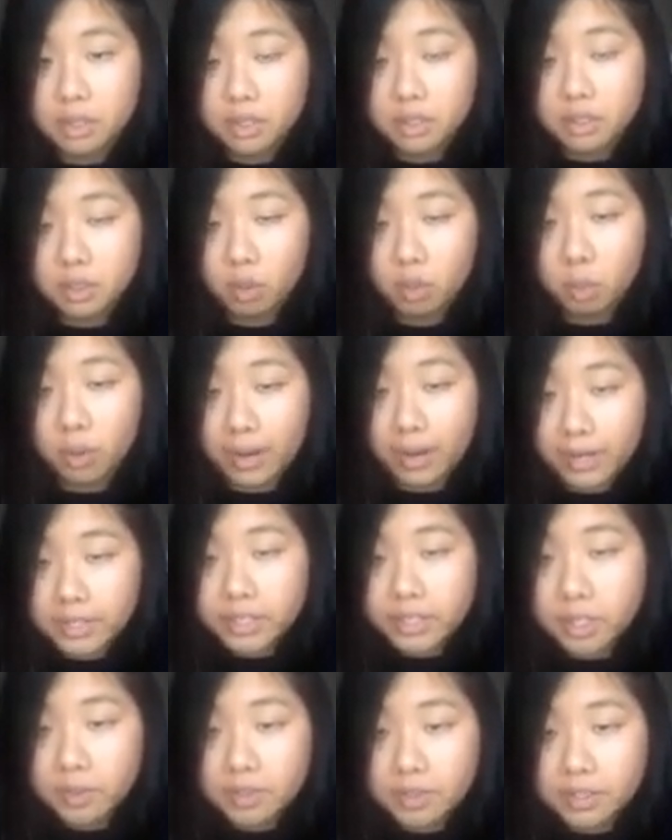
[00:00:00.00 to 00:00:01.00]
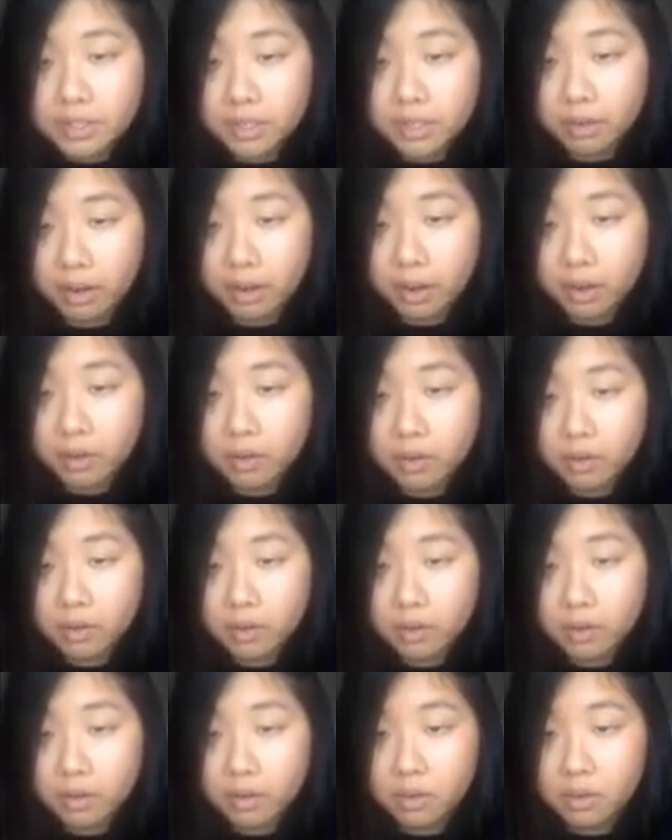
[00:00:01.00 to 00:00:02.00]
So y2 is 0
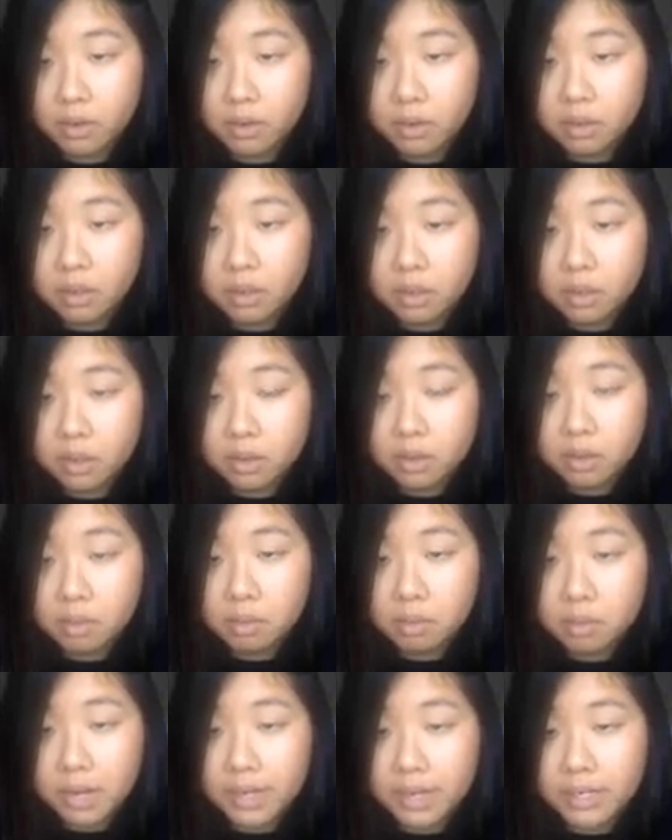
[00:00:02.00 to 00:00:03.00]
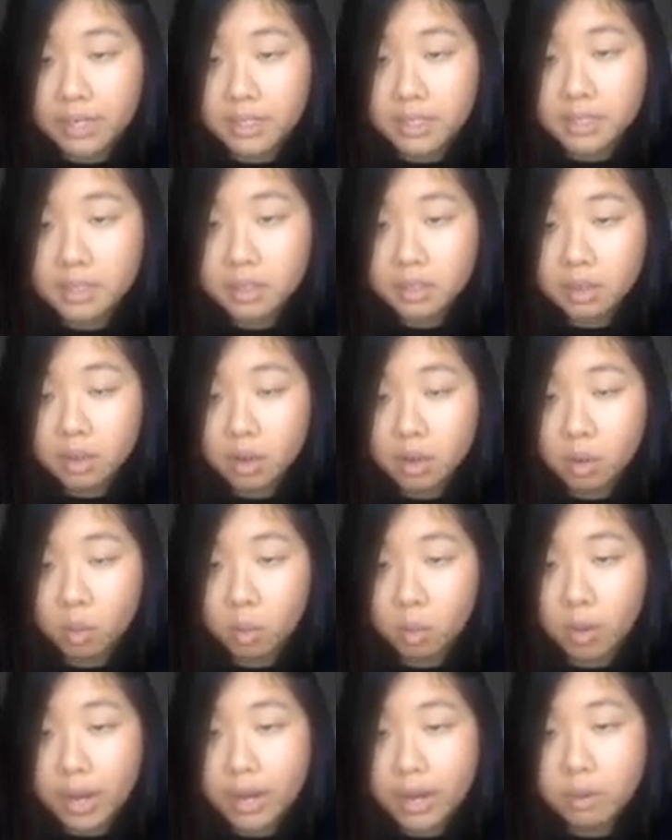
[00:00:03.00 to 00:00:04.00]
minus
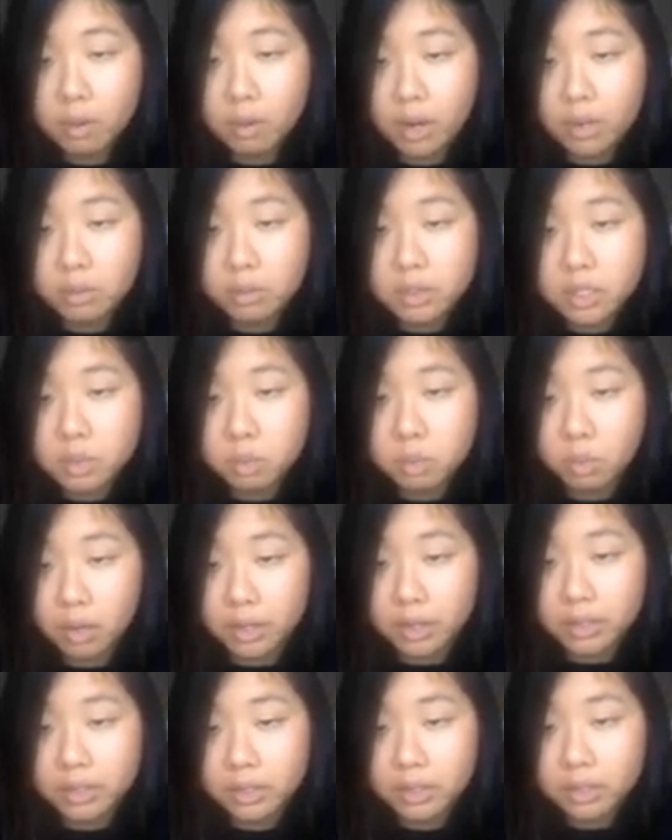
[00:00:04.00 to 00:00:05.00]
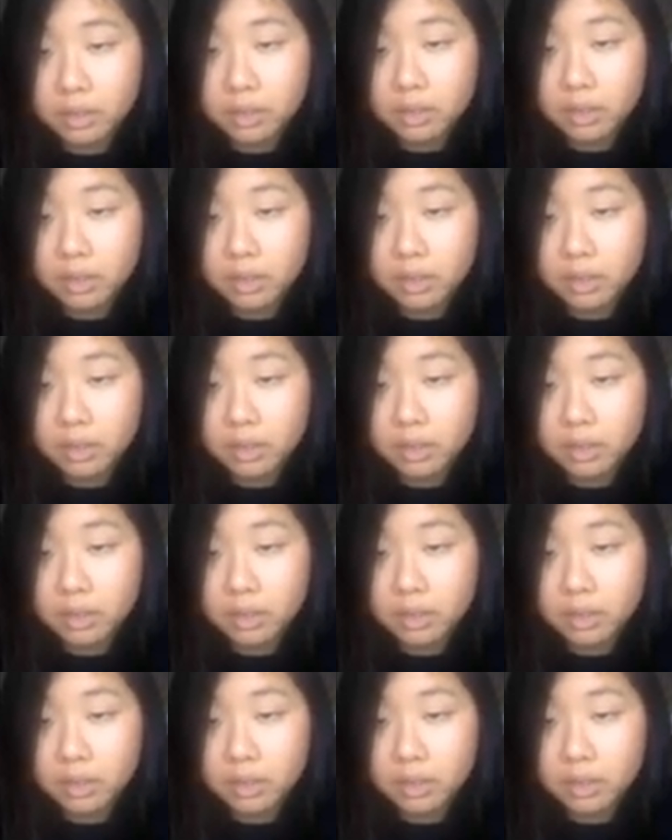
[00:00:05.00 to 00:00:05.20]
y1, which is 1,